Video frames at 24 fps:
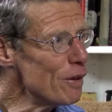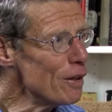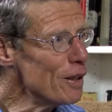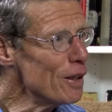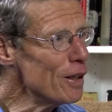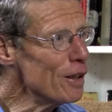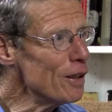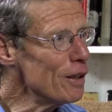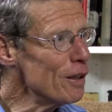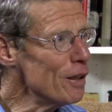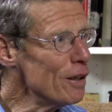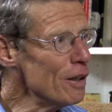
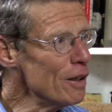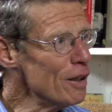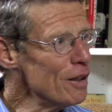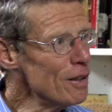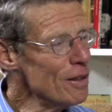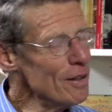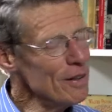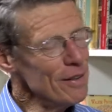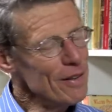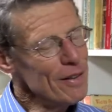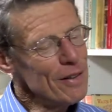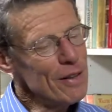in
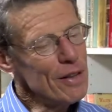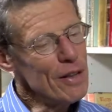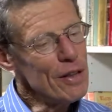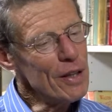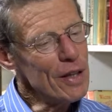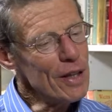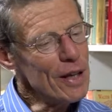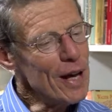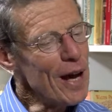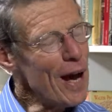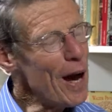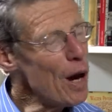
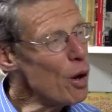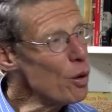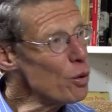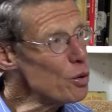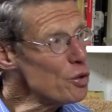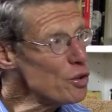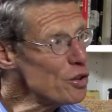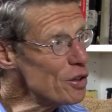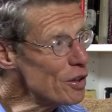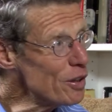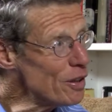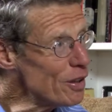the
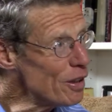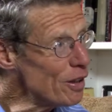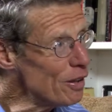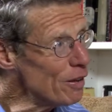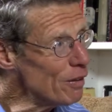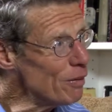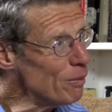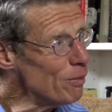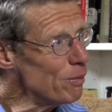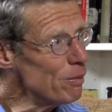House and the,